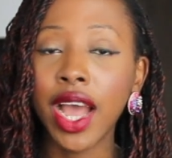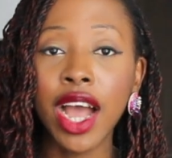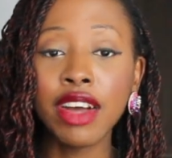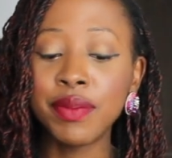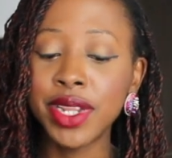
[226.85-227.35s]

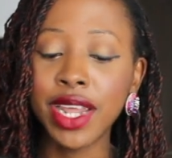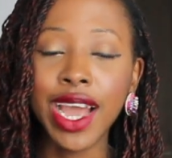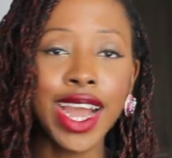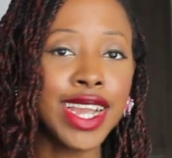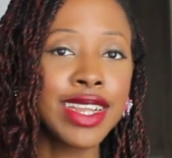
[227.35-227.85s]
I've been
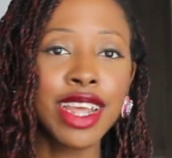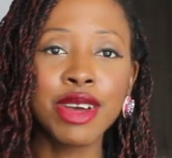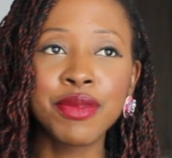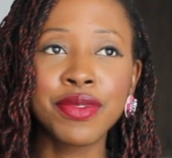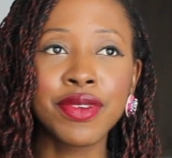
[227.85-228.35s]
eyeing
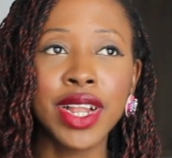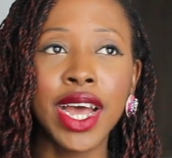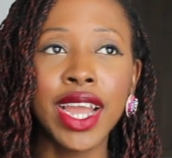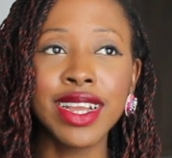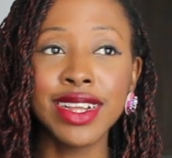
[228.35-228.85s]
them for
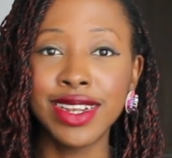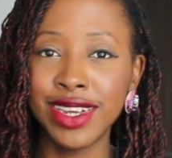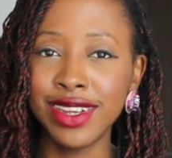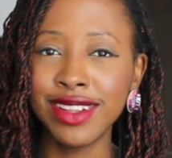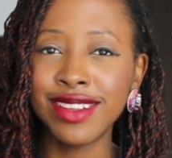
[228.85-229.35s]
like
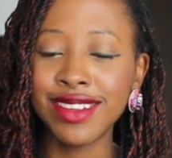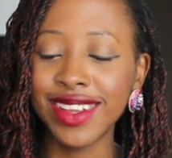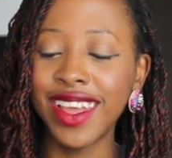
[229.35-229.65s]
this